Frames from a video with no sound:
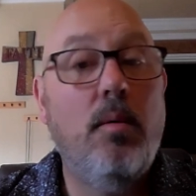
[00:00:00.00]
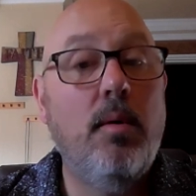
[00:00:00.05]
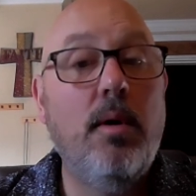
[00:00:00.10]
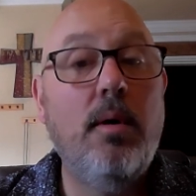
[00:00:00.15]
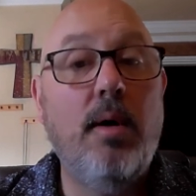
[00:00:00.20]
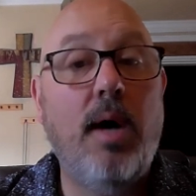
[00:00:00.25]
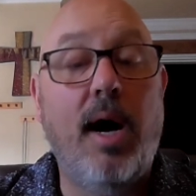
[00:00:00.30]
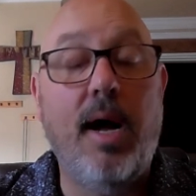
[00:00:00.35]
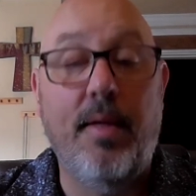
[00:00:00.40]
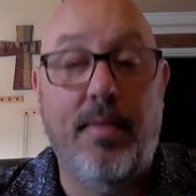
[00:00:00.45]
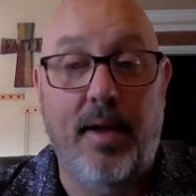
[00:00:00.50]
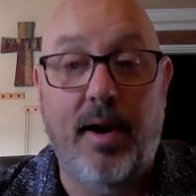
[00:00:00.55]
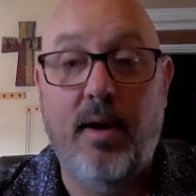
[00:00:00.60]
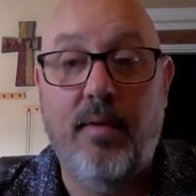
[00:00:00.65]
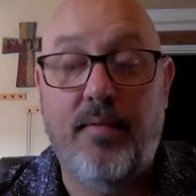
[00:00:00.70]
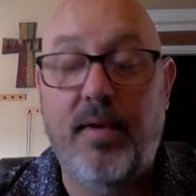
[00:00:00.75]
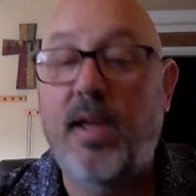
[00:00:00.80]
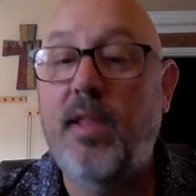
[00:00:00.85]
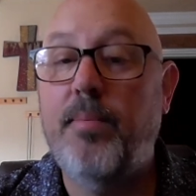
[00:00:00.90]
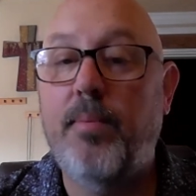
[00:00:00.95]
Well, hi there,
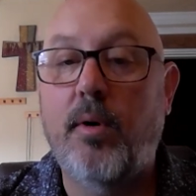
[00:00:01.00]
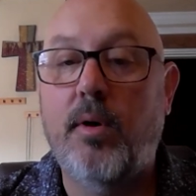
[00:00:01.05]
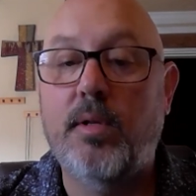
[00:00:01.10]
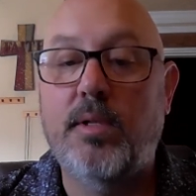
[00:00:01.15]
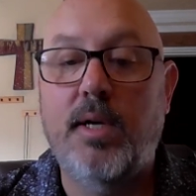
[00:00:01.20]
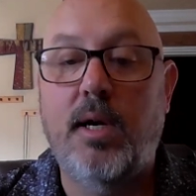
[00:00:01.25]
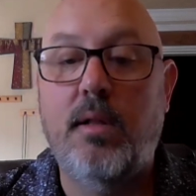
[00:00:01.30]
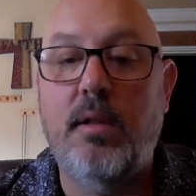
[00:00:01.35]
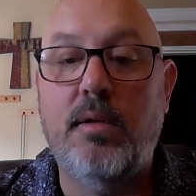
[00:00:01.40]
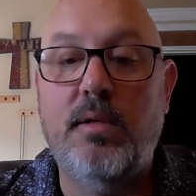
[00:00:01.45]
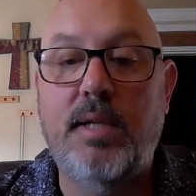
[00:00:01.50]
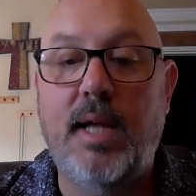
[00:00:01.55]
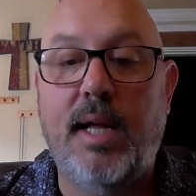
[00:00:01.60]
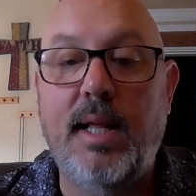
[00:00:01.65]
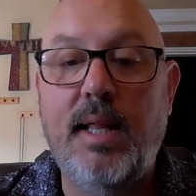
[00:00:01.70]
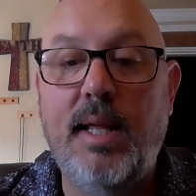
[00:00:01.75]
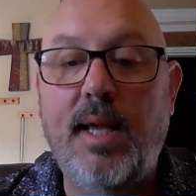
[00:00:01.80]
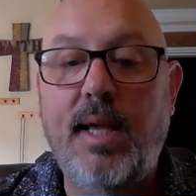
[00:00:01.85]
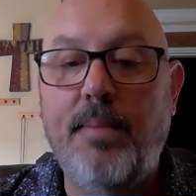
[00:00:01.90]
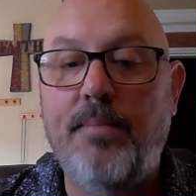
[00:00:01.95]
Faith Pocatello
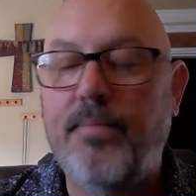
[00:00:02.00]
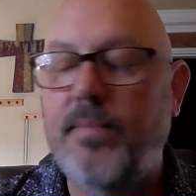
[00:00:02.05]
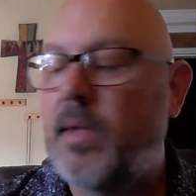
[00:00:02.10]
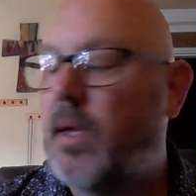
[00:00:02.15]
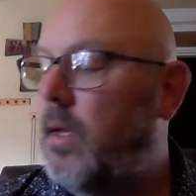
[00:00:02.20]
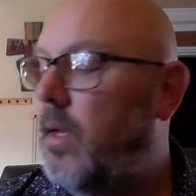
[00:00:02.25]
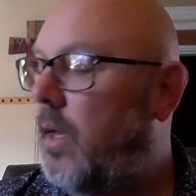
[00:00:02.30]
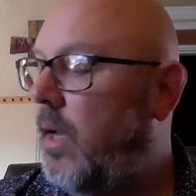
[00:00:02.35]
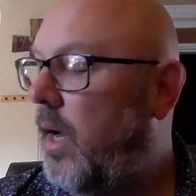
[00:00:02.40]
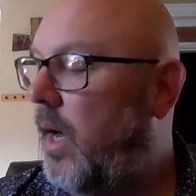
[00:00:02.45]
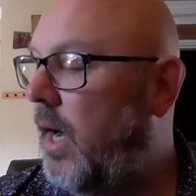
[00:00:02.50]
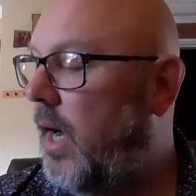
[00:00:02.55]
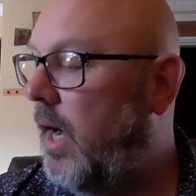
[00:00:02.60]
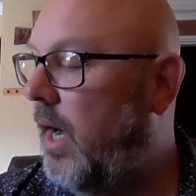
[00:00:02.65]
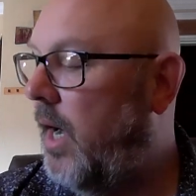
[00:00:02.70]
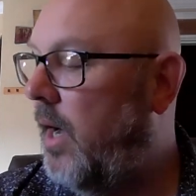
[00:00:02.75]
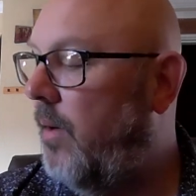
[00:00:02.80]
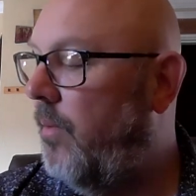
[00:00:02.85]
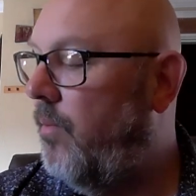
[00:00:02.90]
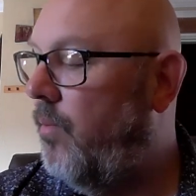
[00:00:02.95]
Daily.
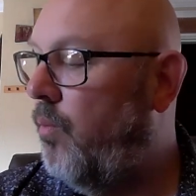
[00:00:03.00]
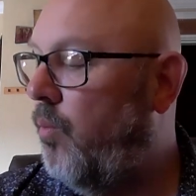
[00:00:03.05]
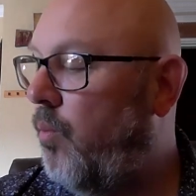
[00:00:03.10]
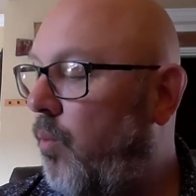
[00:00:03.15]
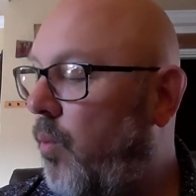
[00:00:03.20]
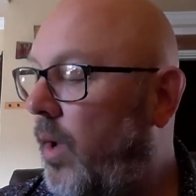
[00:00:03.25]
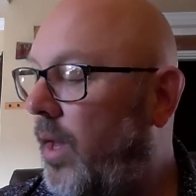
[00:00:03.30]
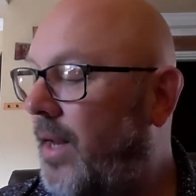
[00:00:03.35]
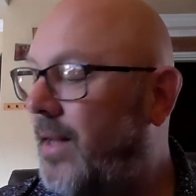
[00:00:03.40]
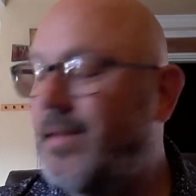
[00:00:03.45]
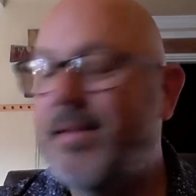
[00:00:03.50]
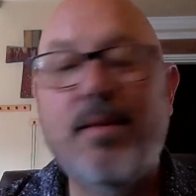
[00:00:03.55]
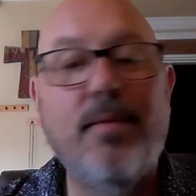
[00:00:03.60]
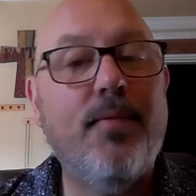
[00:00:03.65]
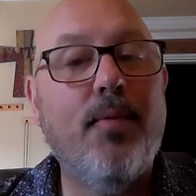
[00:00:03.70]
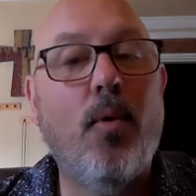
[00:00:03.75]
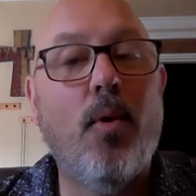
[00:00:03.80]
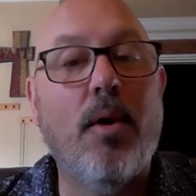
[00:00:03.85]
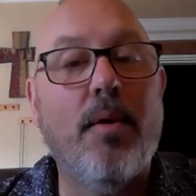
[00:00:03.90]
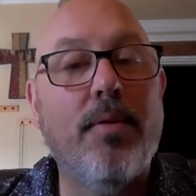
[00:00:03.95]
It is the
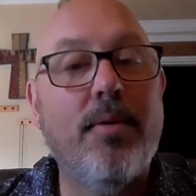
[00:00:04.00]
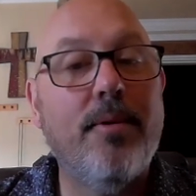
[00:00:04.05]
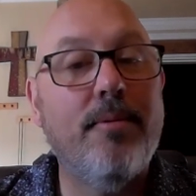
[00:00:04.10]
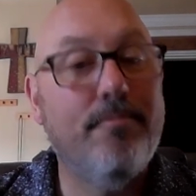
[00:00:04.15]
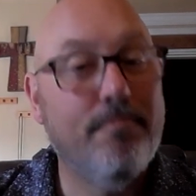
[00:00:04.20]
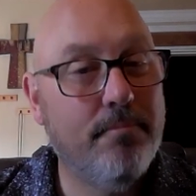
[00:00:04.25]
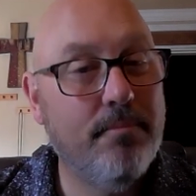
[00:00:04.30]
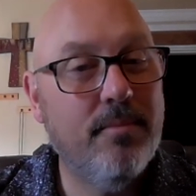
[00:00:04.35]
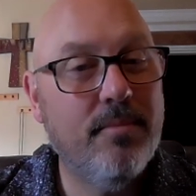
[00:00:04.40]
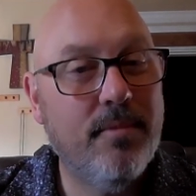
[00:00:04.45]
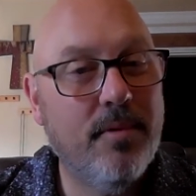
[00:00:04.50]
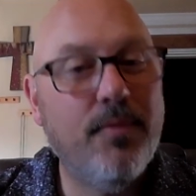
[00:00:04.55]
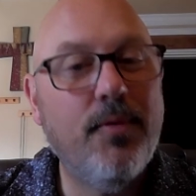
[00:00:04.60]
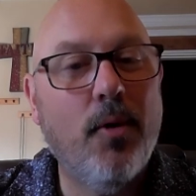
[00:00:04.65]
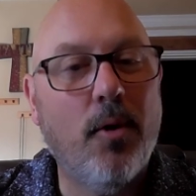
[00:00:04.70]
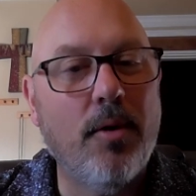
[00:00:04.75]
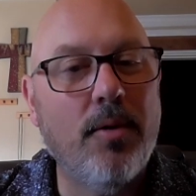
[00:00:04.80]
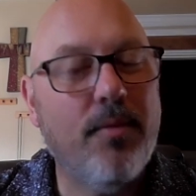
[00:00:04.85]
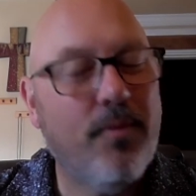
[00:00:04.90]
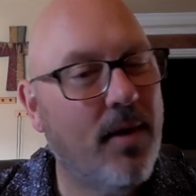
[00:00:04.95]

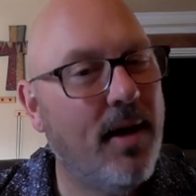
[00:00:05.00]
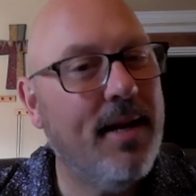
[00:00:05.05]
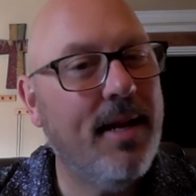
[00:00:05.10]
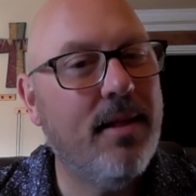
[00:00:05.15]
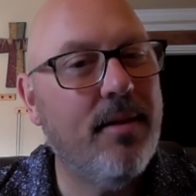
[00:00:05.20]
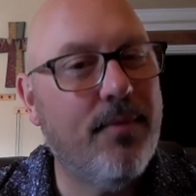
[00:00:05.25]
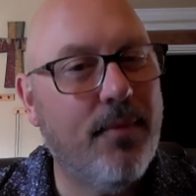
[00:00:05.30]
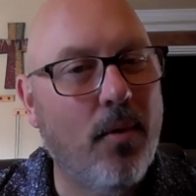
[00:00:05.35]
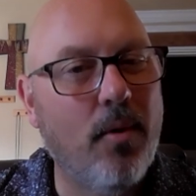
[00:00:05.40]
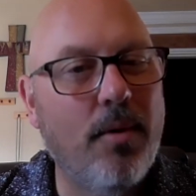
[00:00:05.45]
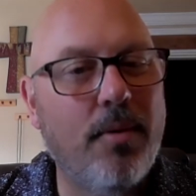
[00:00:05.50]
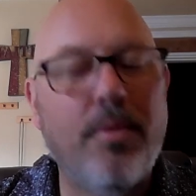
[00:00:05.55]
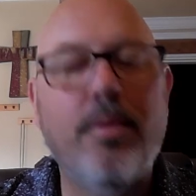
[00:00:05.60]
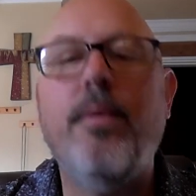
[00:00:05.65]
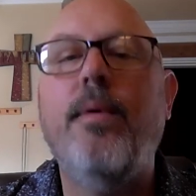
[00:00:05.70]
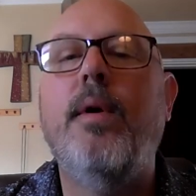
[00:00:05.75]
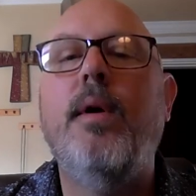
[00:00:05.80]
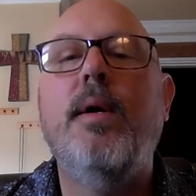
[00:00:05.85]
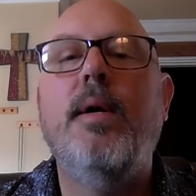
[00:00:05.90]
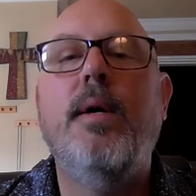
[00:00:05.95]
4th, Friday the 4th
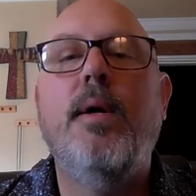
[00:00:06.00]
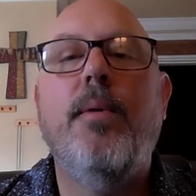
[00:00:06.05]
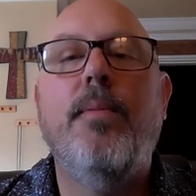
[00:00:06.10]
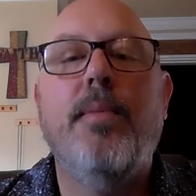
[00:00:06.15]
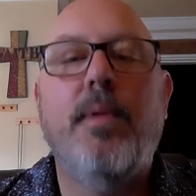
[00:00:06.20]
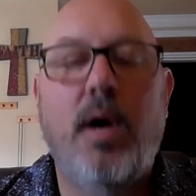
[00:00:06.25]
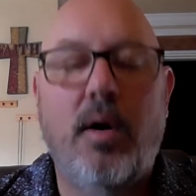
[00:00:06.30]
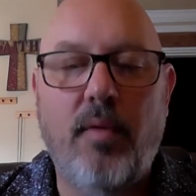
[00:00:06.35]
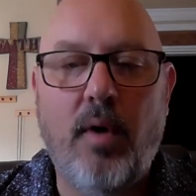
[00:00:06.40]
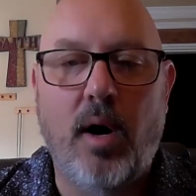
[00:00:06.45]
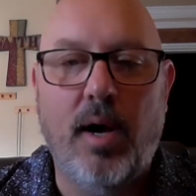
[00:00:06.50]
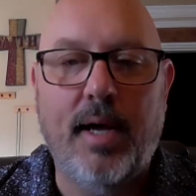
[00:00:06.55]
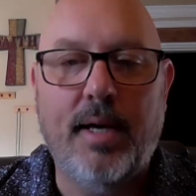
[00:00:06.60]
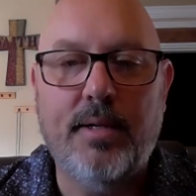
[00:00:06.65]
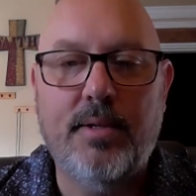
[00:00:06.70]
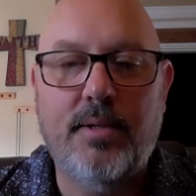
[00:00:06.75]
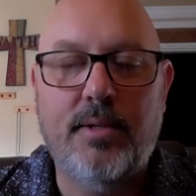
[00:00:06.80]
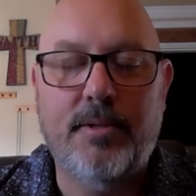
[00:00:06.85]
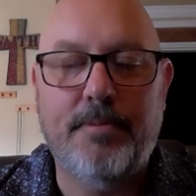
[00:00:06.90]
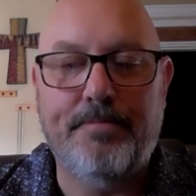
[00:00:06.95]
of
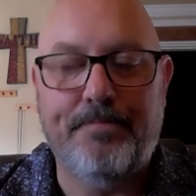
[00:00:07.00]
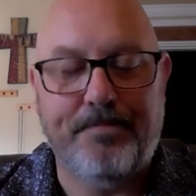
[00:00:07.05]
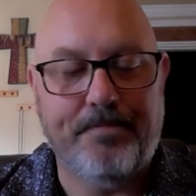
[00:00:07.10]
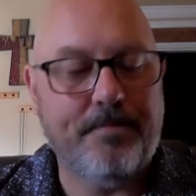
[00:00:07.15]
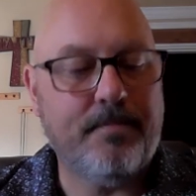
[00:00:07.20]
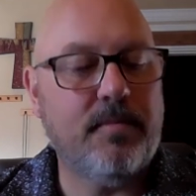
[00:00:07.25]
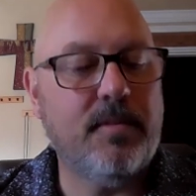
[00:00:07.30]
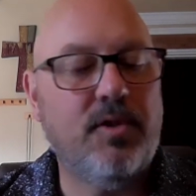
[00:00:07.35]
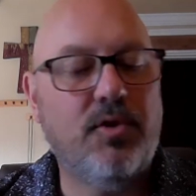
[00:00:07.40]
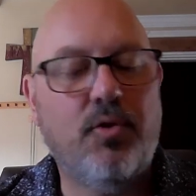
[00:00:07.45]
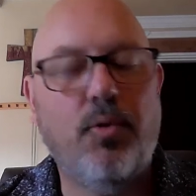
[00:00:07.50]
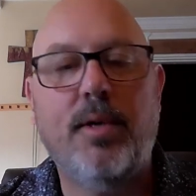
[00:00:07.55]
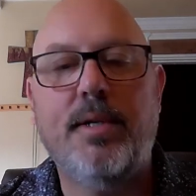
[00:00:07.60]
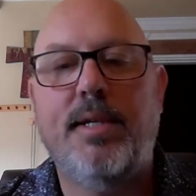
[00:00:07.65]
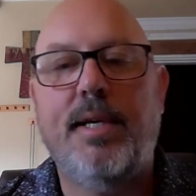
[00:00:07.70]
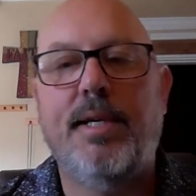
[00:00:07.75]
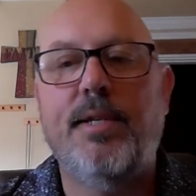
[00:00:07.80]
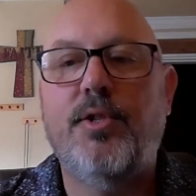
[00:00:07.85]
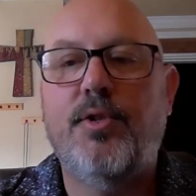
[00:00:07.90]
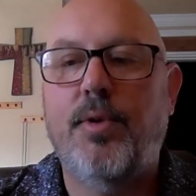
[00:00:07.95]
August,
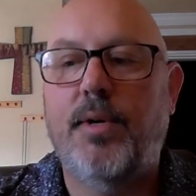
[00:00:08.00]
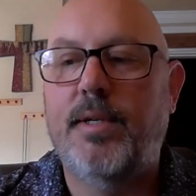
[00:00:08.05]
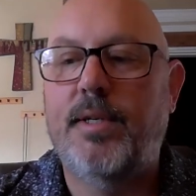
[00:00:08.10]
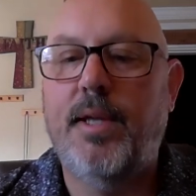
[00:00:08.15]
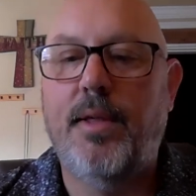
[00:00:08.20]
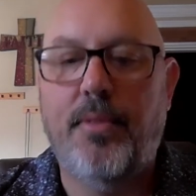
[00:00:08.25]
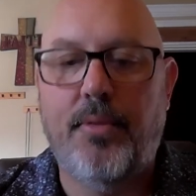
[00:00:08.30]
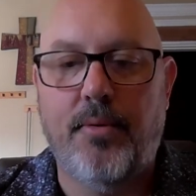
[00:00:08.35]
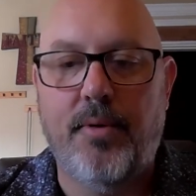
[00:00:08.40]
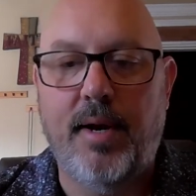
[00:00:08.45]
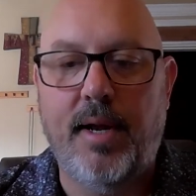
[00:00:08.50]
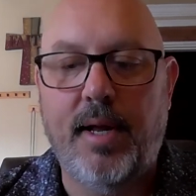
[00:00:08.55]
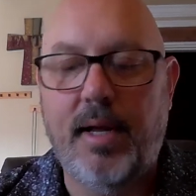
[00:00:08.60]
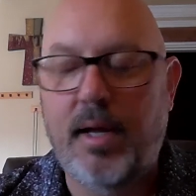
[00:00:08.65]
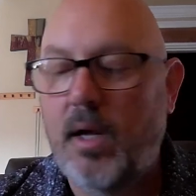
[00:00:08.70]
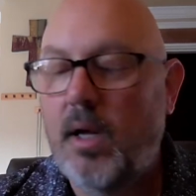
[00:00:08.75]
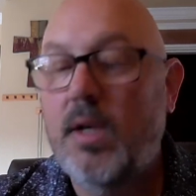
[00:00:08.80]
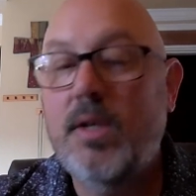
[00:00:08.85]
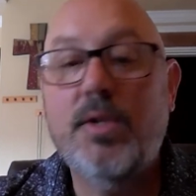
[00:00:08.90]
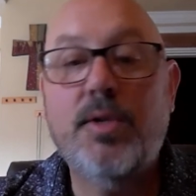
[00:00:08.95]
2023.